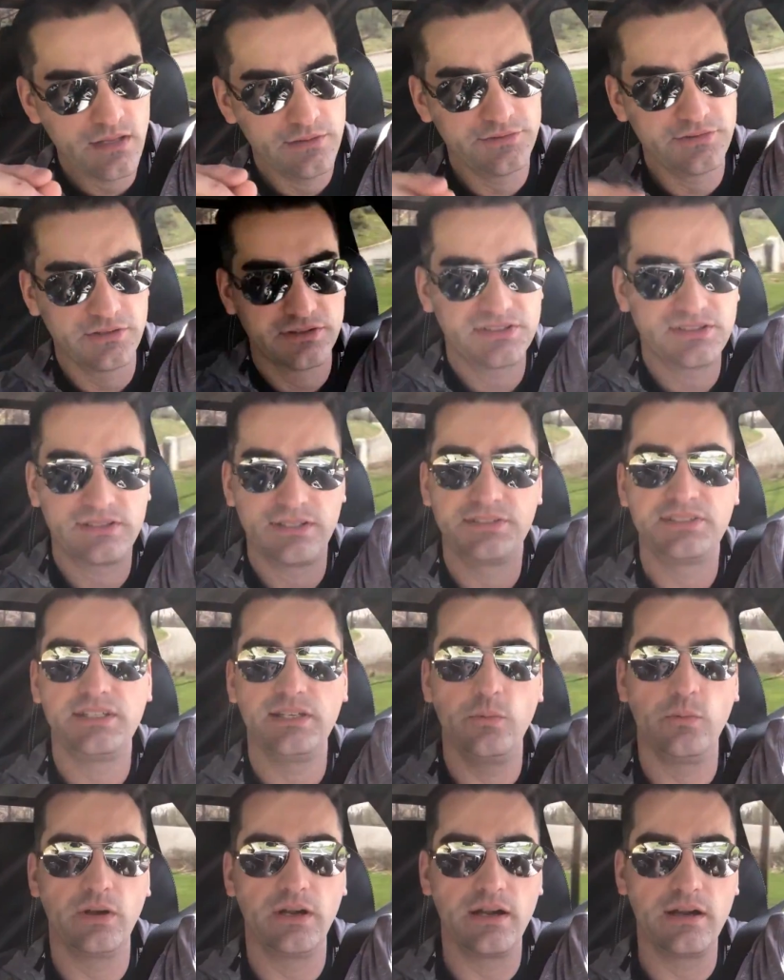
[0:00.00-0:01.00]
just to
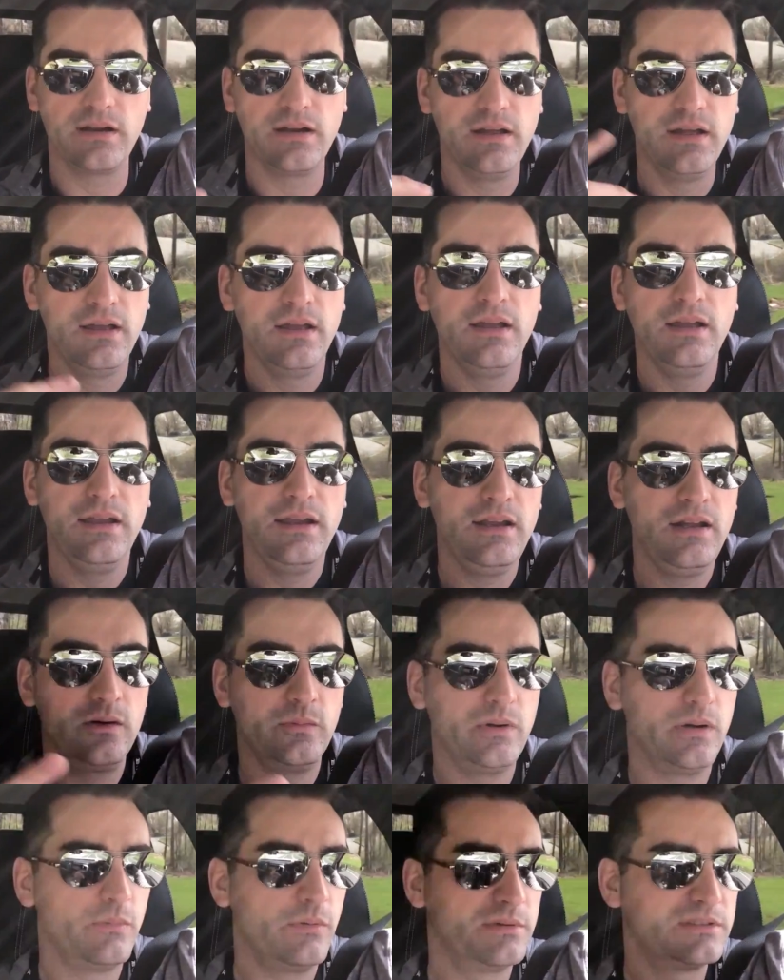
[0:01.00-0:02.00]
see where you know
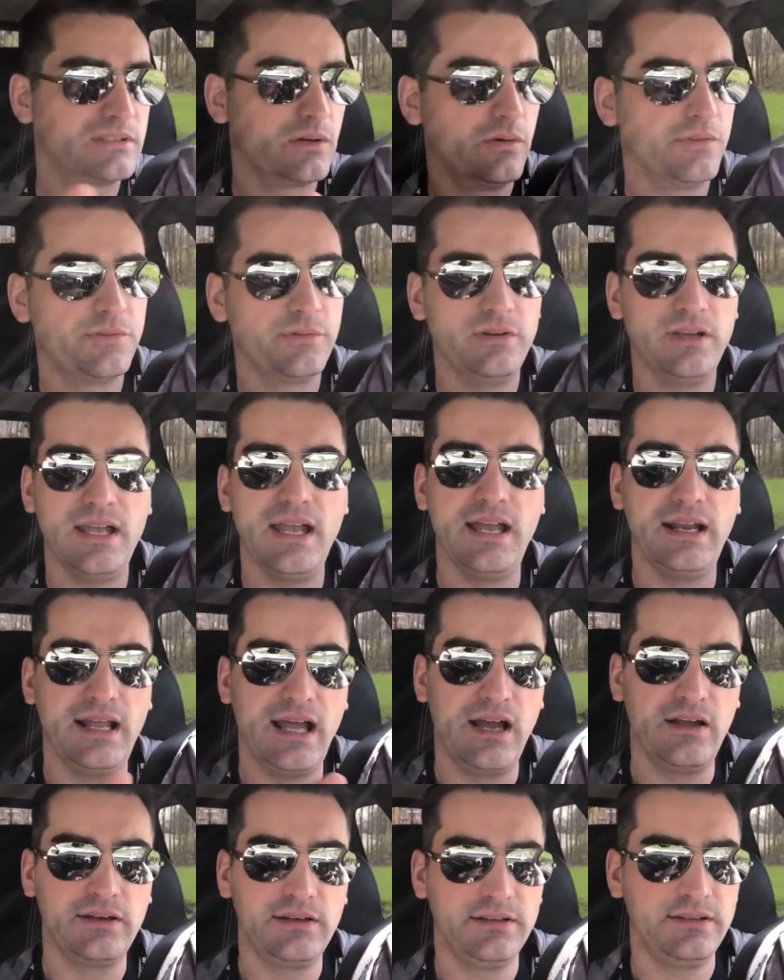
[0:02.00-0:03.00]
what was going through your head
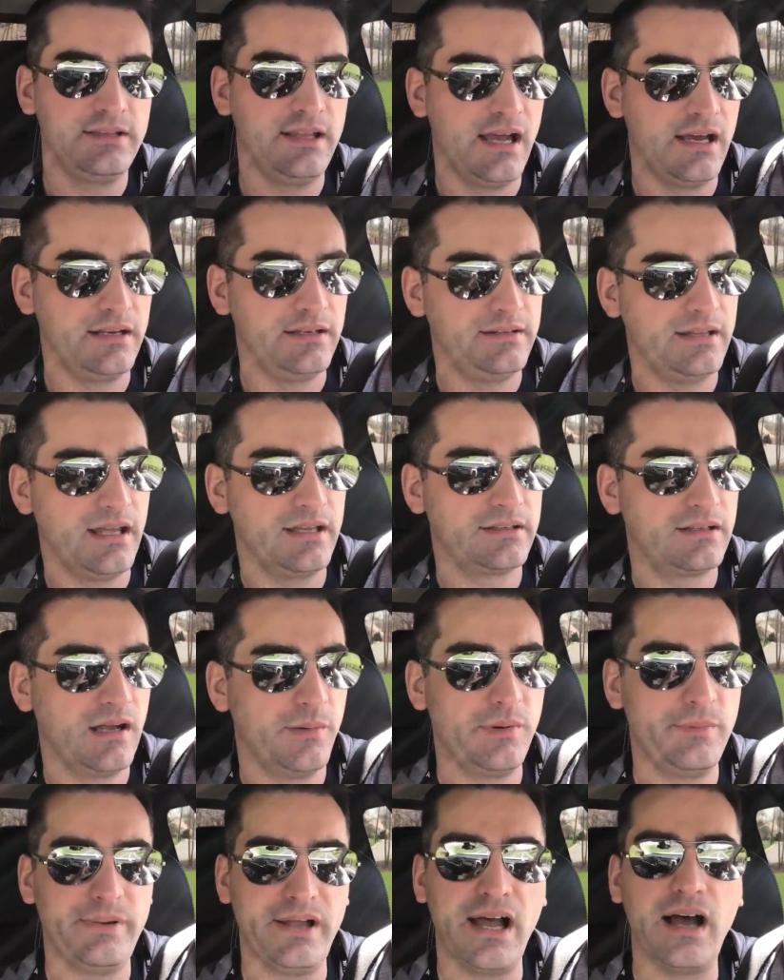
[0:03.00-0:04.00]
how did how did that
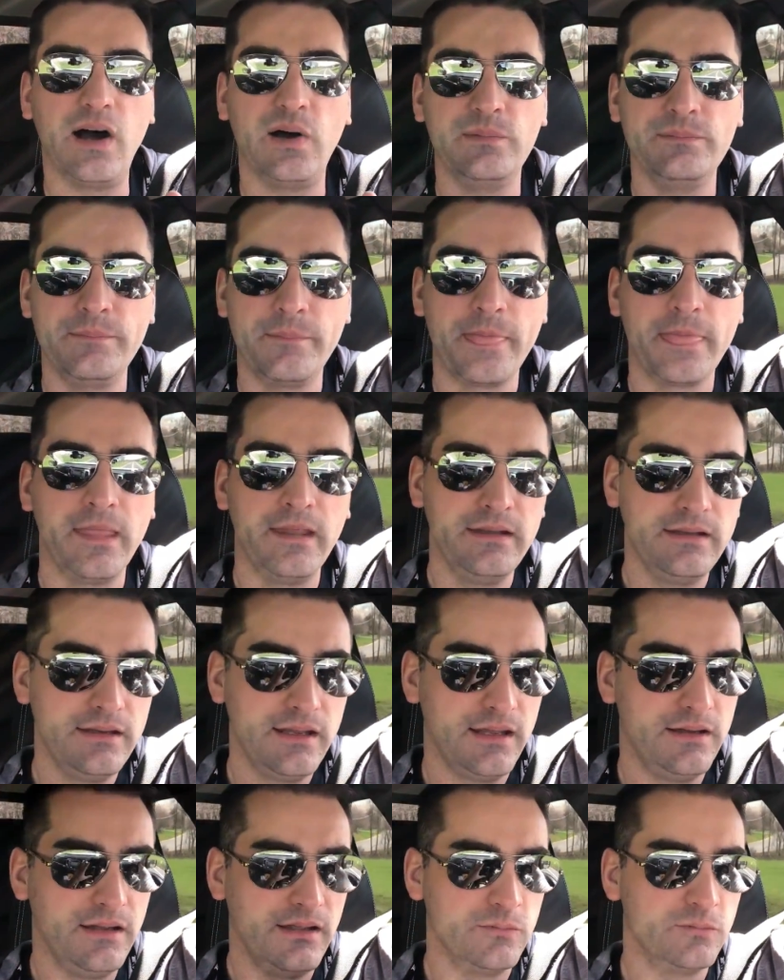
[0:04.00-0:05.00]
come about
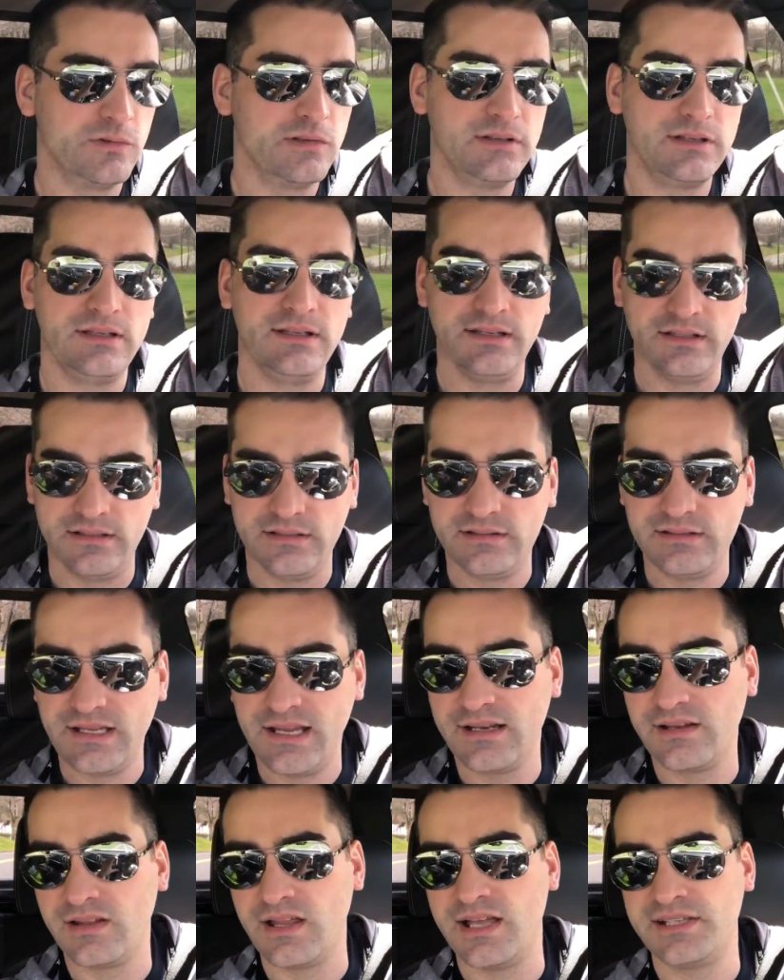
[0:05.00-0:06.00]
and, and really
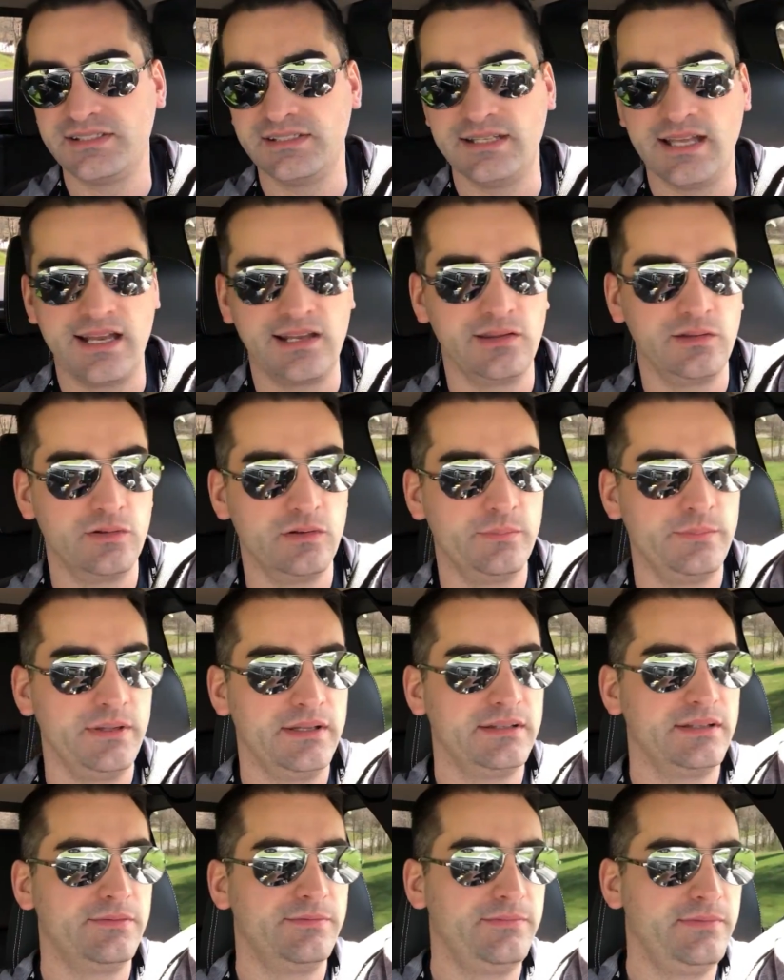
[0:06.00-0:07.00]
analyzing that a little
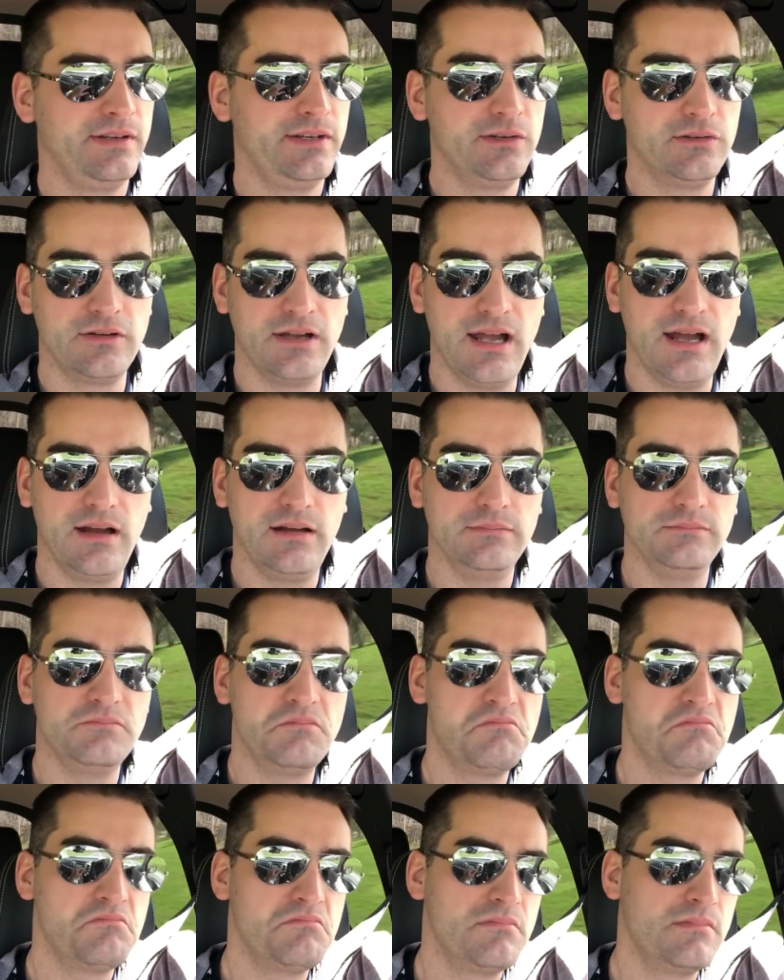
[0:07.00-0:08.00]
bit to figure out
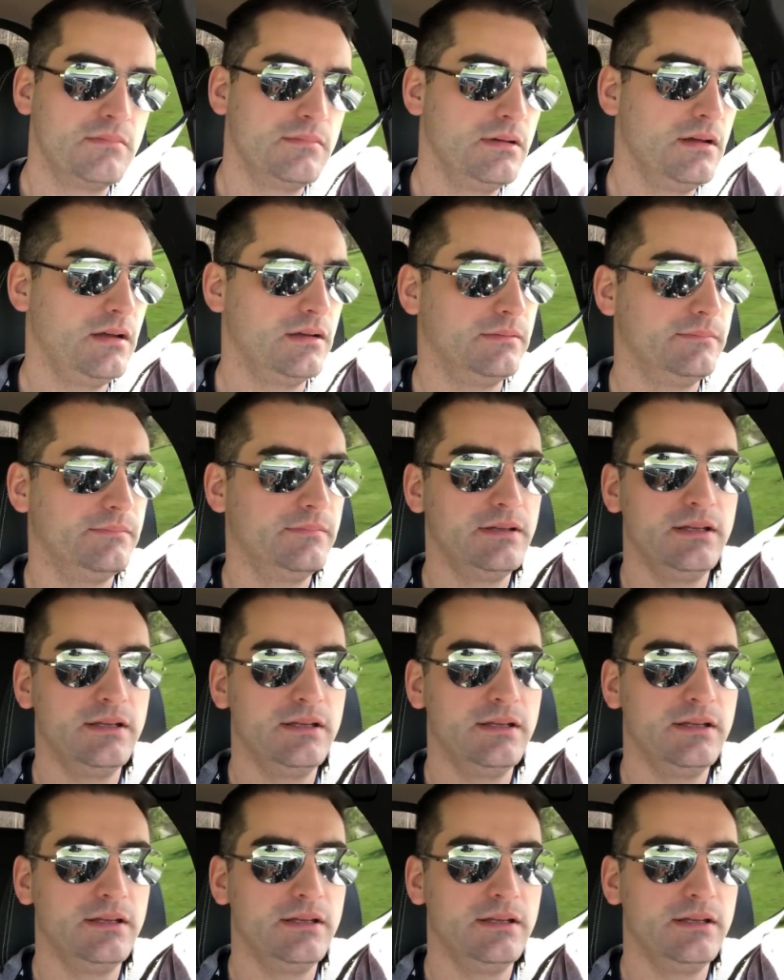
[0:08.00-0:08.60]
huh,